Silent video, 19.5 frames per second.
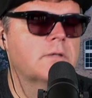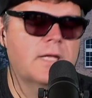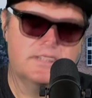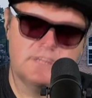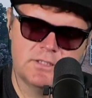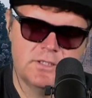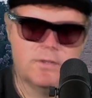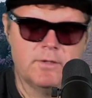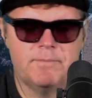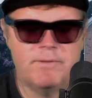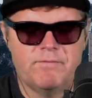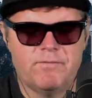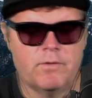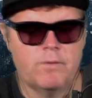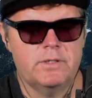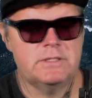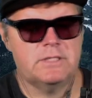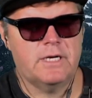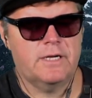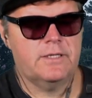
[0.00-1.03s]
Let's do it before
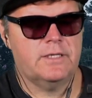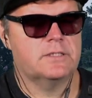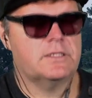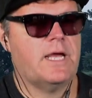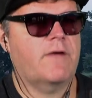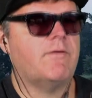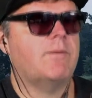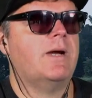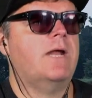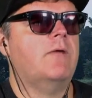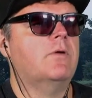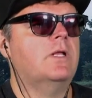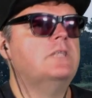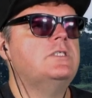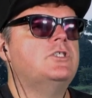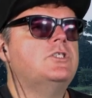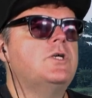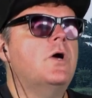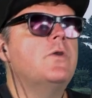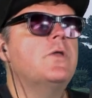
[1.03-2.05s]
we start this. Everybody, well, let's
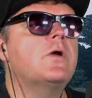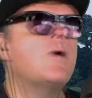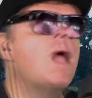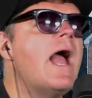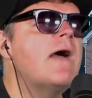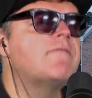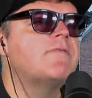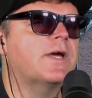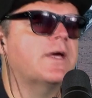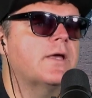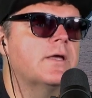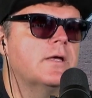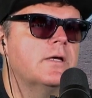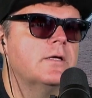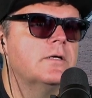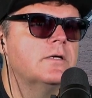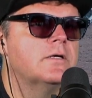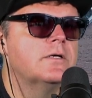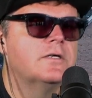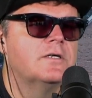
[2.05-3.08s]
show the graphic
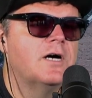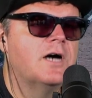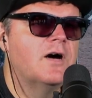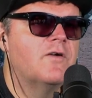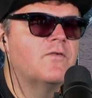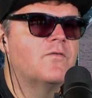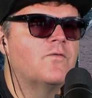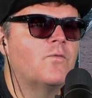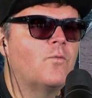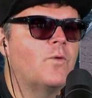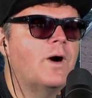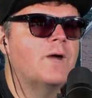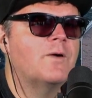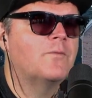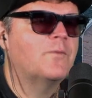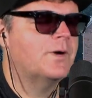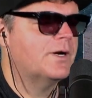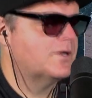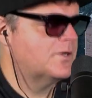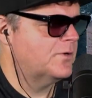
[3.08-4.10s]
of what
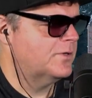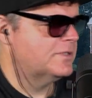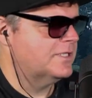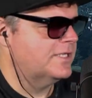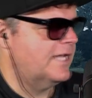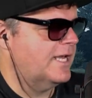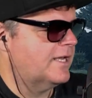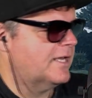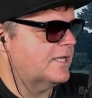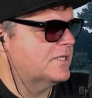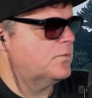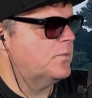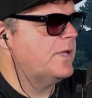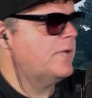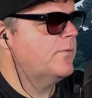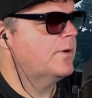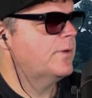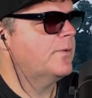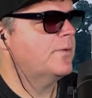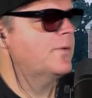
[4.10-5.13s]
we're doing today, because
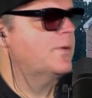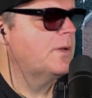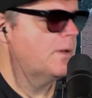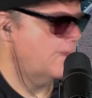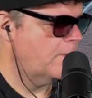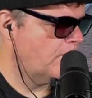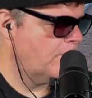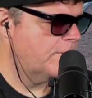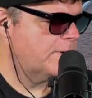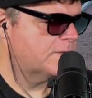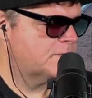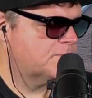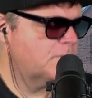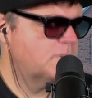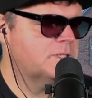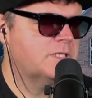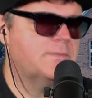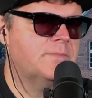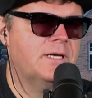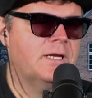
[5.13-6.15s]
we were
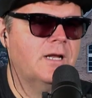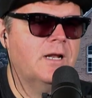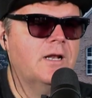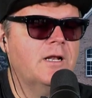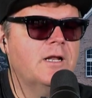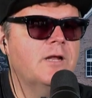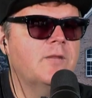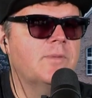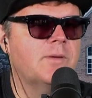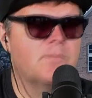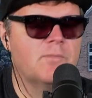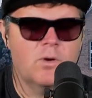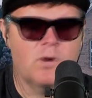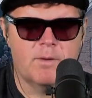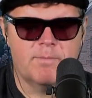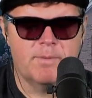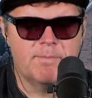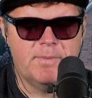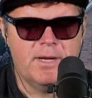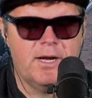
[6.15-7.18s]
supposed to be a little bit more
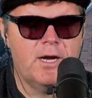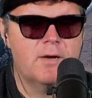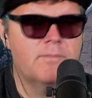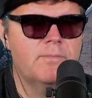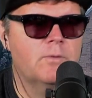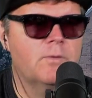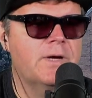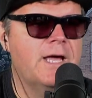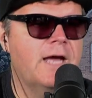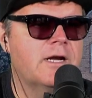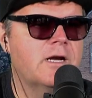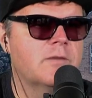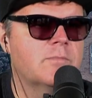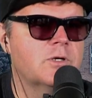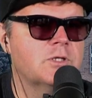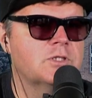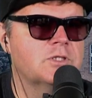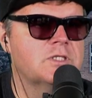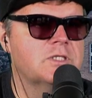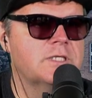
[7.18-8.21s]
prepared, but we had an
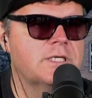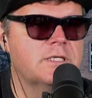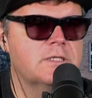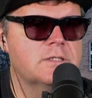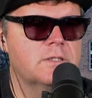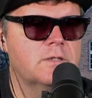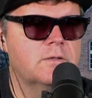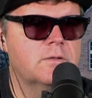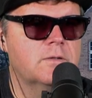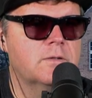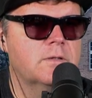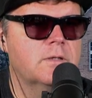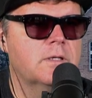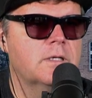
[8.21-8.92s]
emergency, so